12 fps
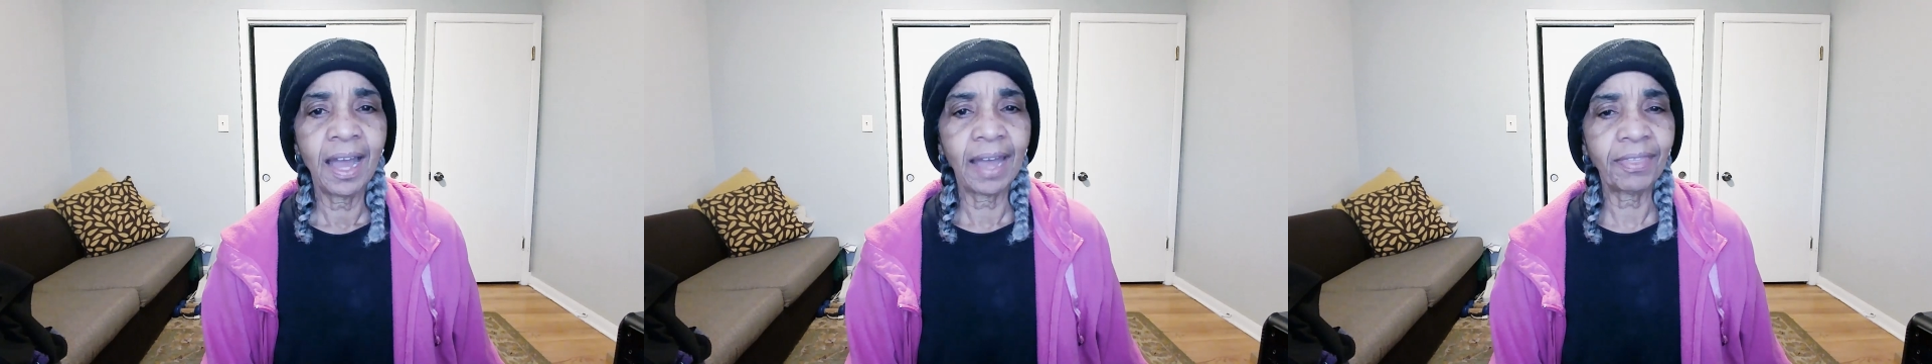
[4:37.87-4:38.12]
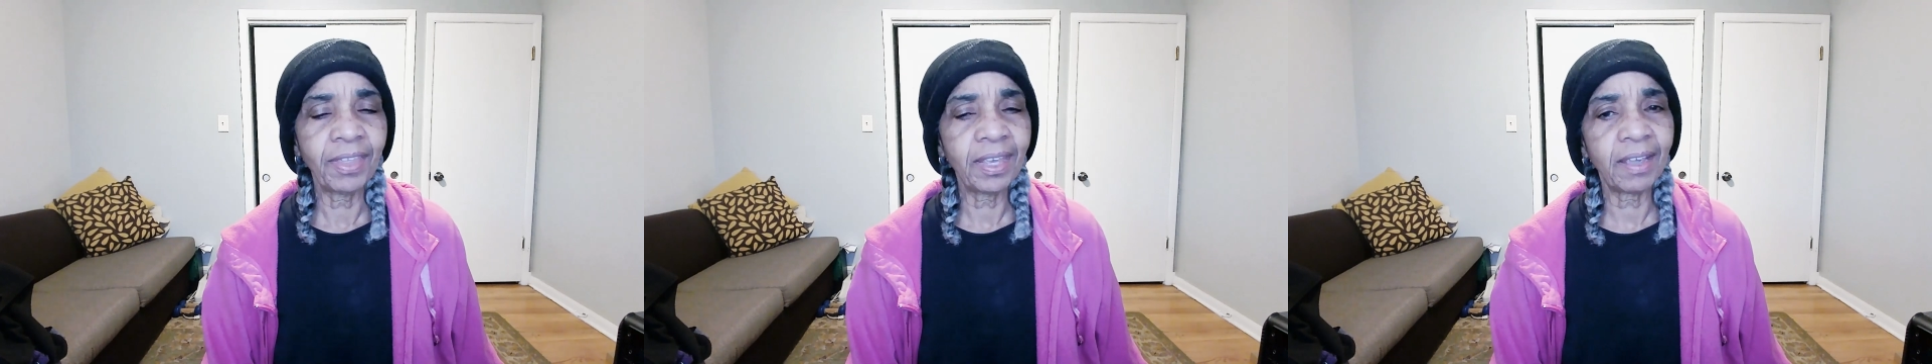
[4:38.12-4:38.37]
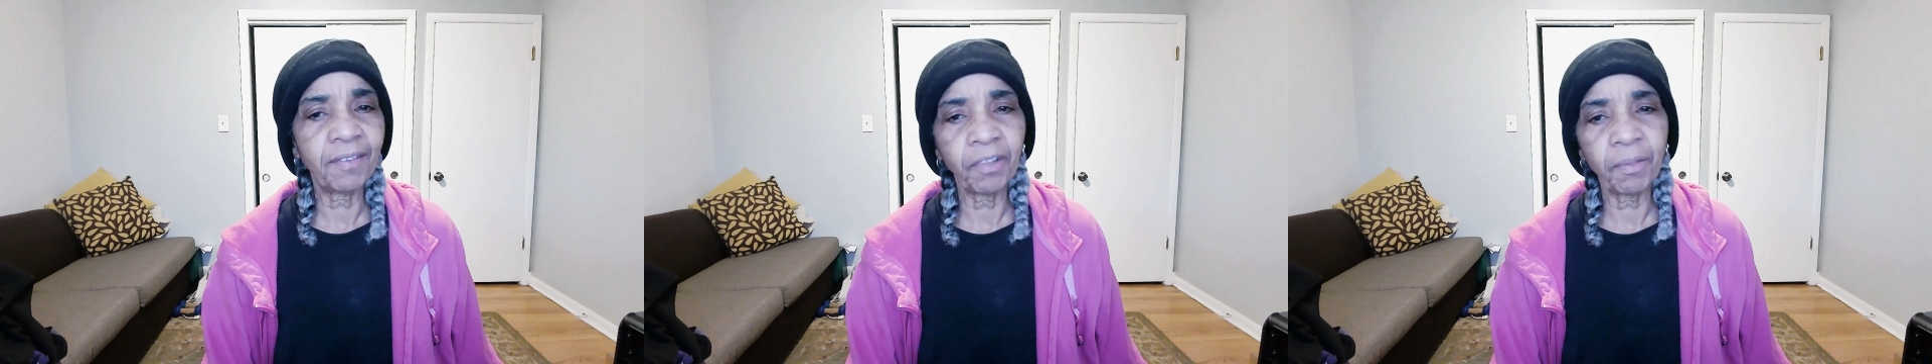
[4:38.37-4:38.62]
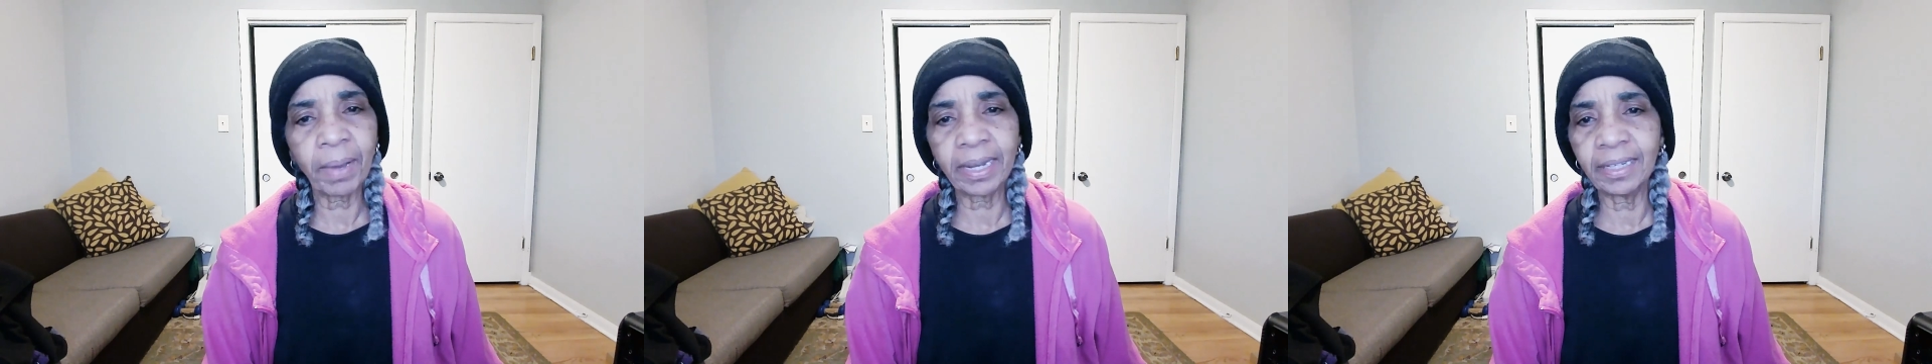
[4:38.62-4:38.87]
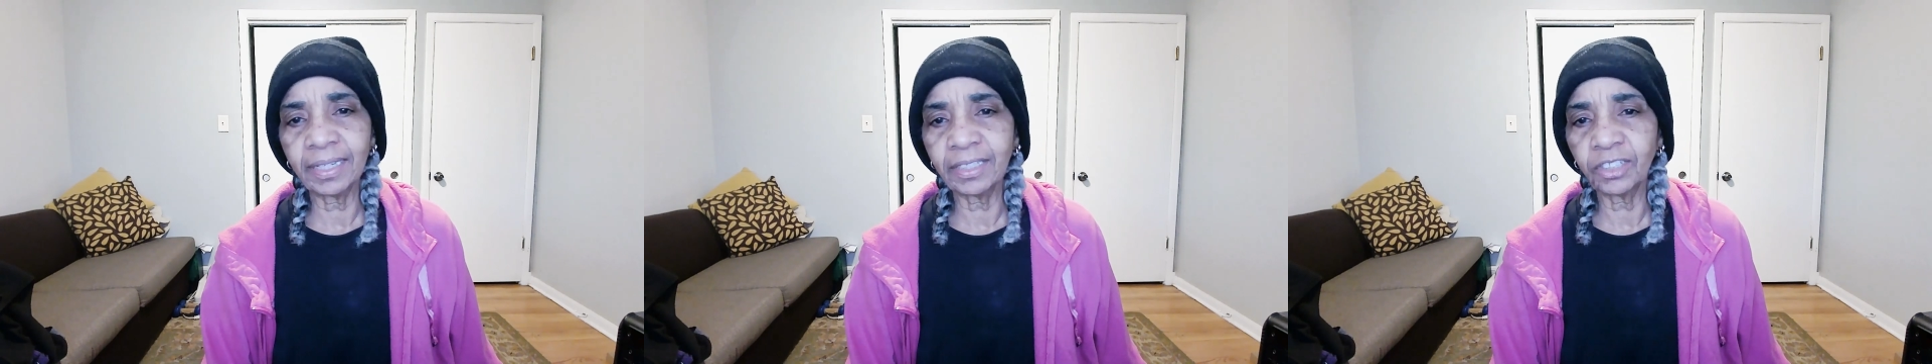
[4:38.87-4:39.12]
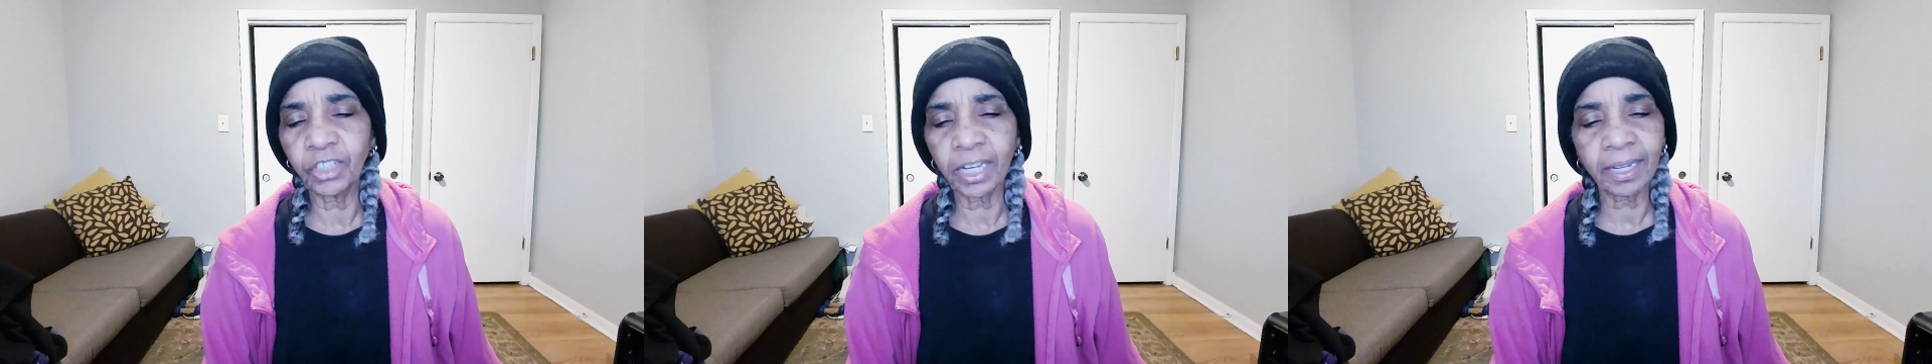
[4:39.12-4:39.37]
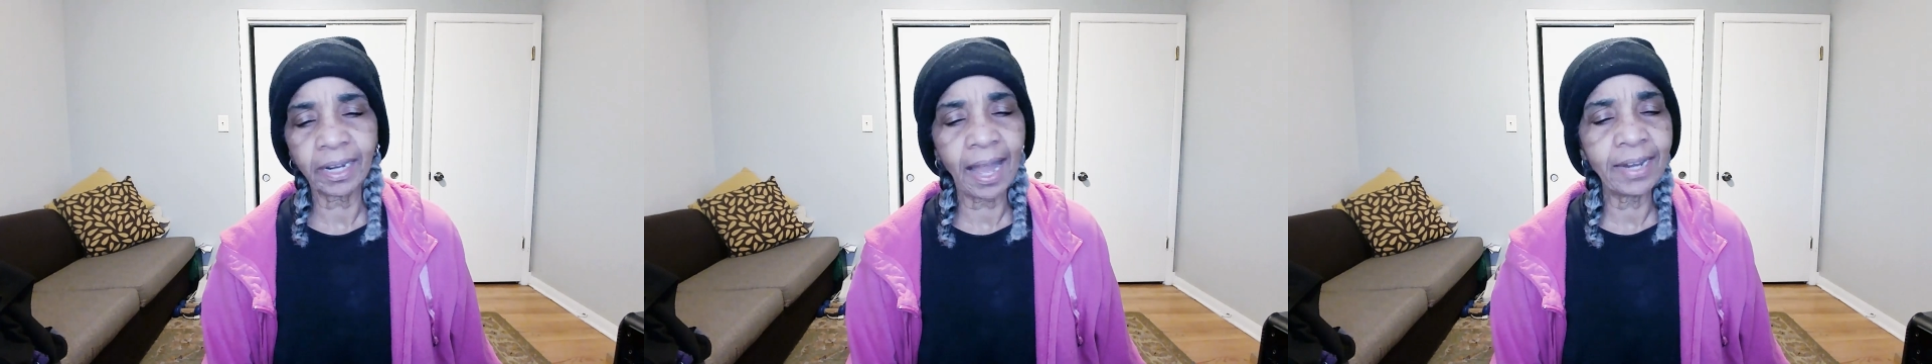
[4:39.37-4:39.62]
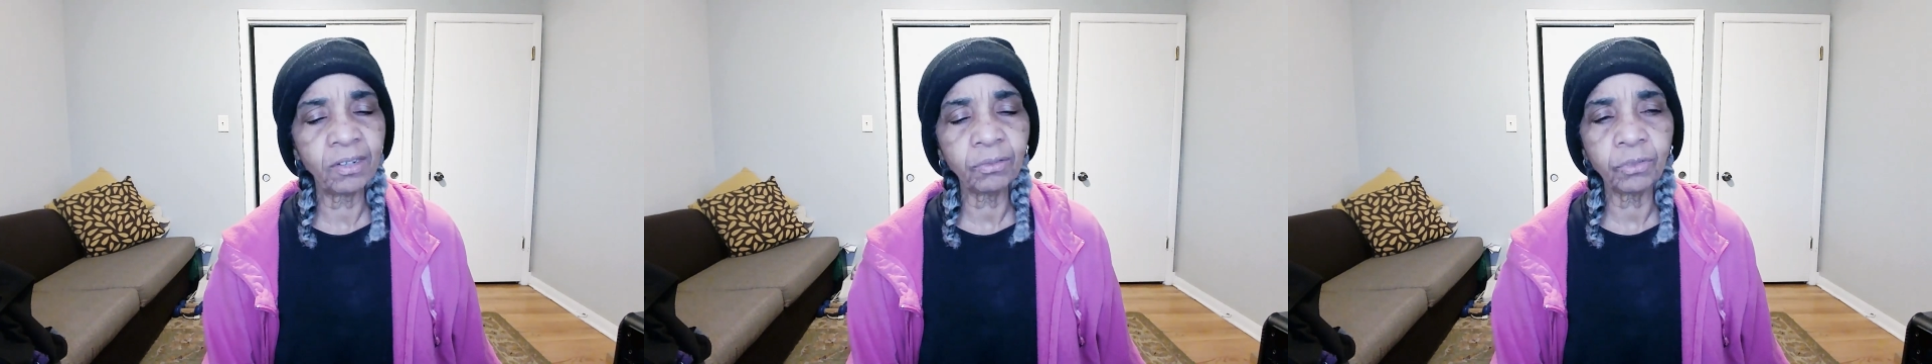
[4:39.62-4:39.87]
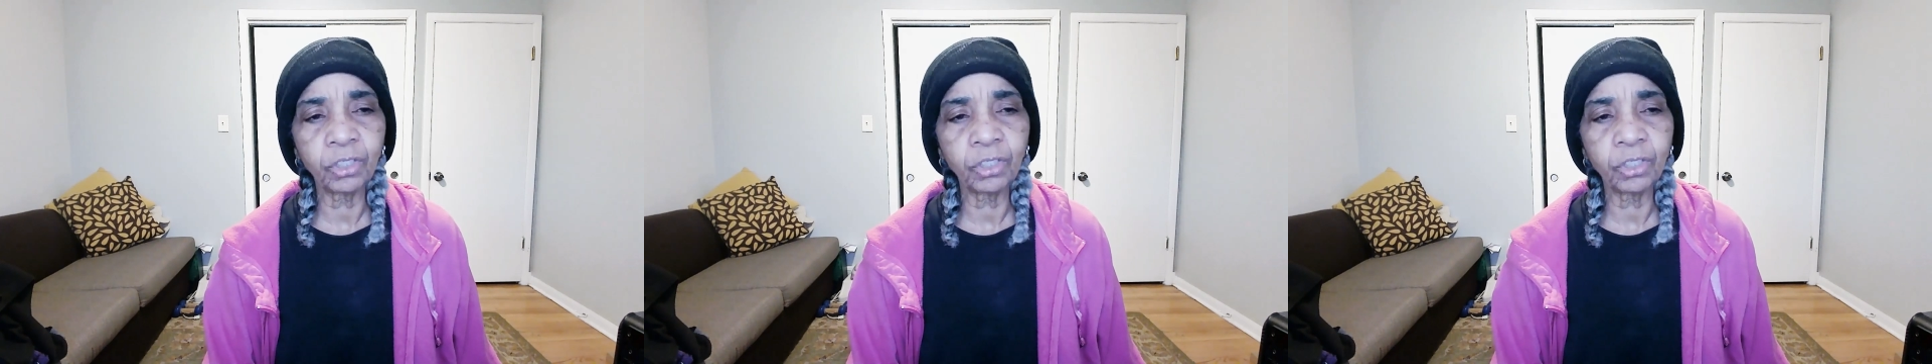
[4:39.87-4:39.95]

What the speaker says: I think everybody need to check it out. I don't